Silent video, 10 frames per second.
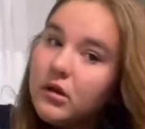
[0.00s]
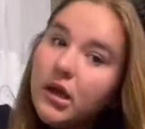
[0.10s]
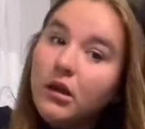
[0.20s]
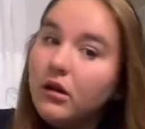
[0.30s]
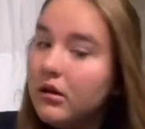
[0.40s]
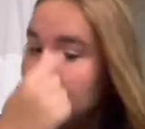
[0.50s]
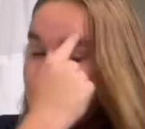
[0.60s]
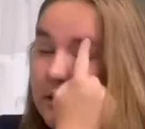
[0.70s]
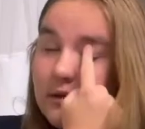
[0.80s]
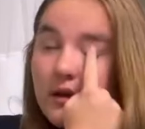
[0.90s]
And it's
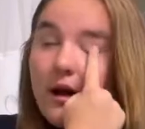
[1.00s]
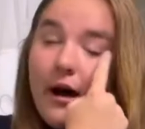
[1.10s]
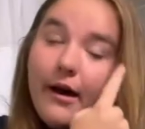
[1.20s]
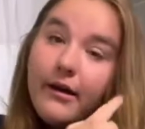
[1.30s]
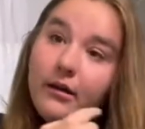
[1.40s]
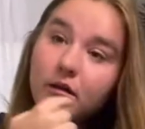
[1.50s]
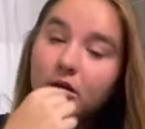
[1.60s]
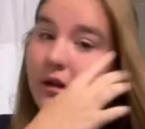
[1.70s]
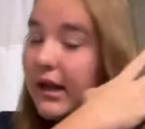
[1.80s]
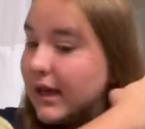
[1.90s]
this eye.
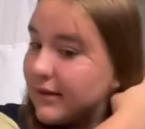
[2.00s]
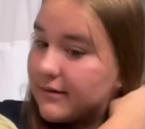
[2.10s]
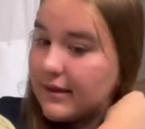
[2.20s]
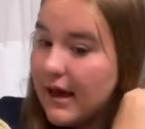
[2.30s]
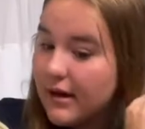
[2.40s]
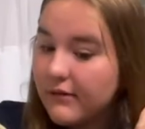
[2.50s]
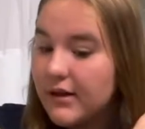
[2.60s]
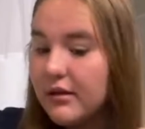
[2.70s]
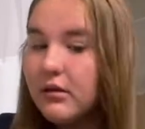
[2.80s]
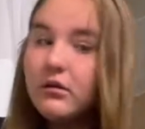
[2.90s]
And I can't see out of
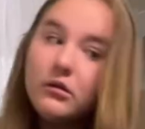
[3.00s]
it